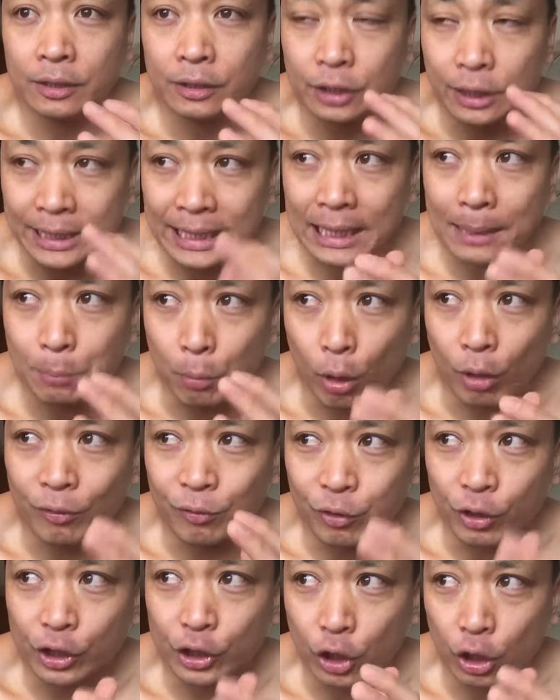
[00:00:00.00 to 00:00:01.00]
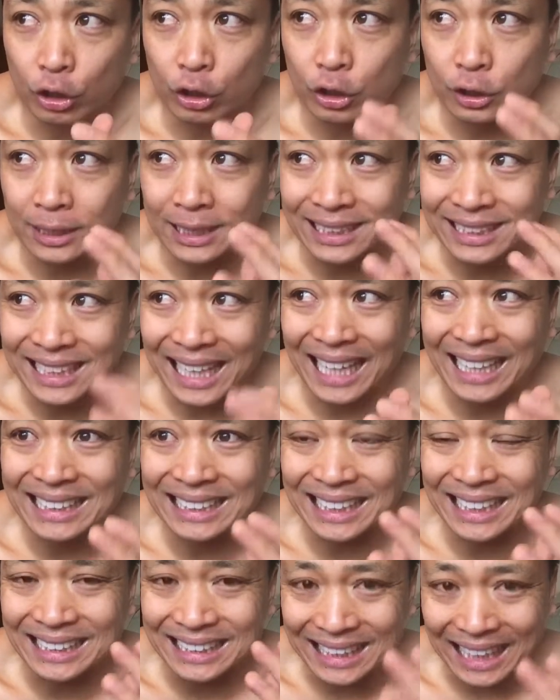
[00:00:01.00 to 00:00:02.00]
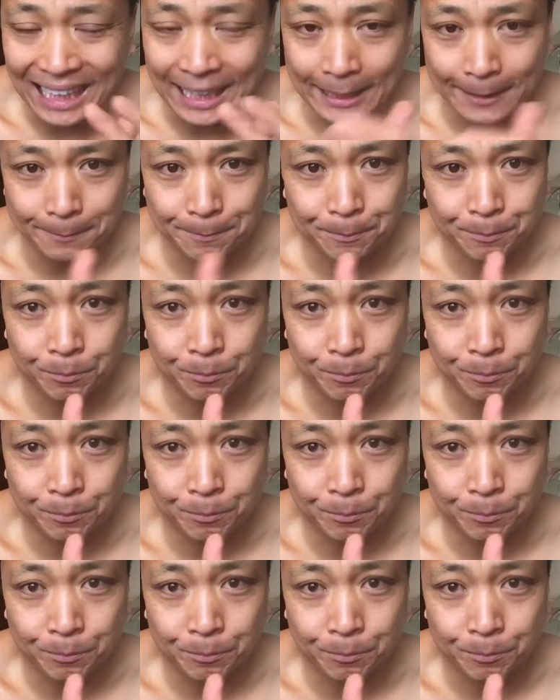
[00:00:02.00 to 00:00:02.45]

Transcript: to keep our front yard looking nice and tight.